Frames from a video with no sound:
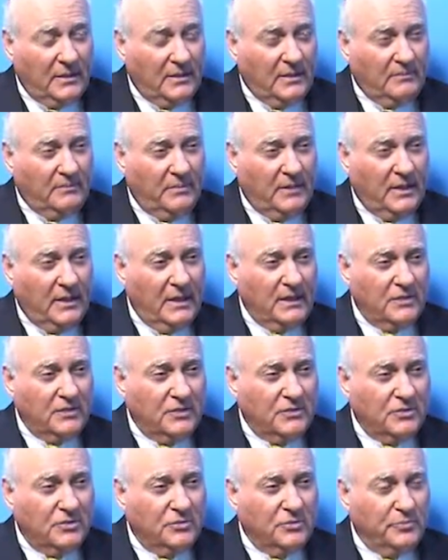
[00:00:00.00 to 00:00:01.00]
that
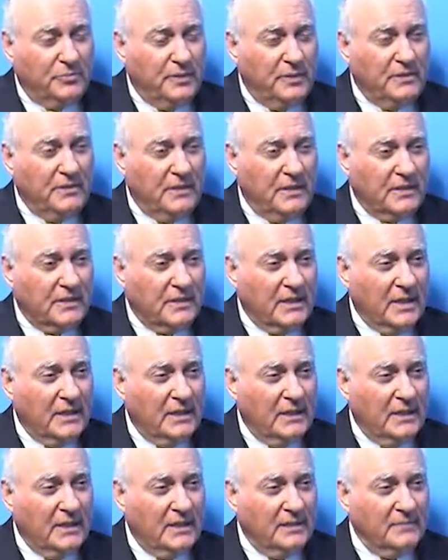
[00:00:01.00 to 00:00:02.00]
binds to
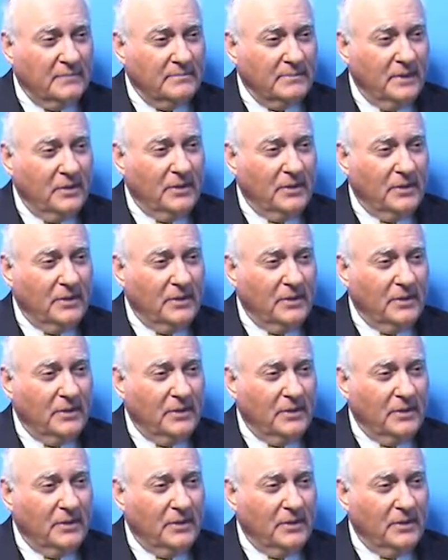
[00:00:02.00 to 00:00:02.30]
PCSK9,